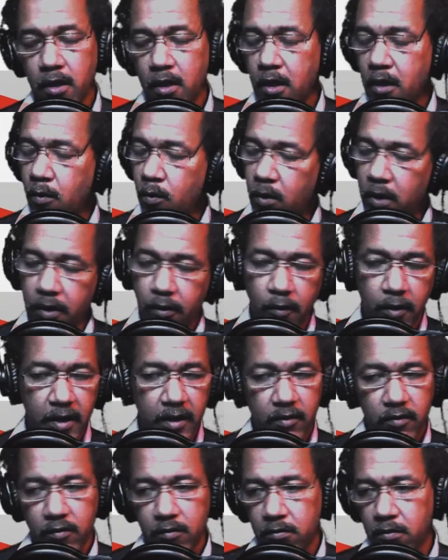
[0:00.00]
whether
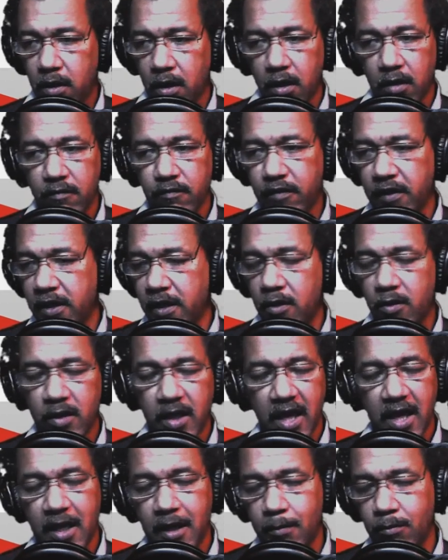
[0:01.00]
it's video
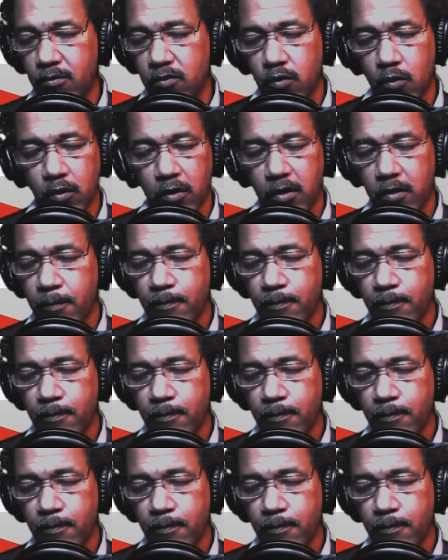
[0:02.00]
games or